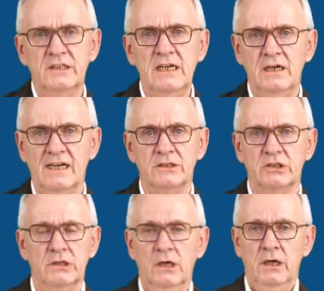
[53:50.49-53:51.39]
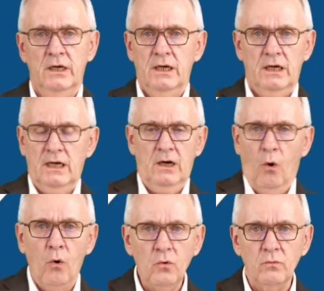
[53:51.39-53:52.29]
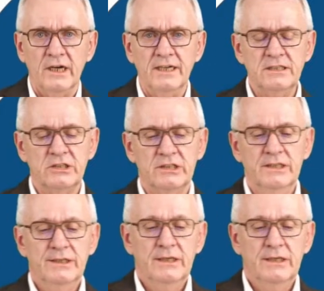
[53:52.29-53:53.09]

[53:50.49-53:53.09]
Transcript: T-lands always.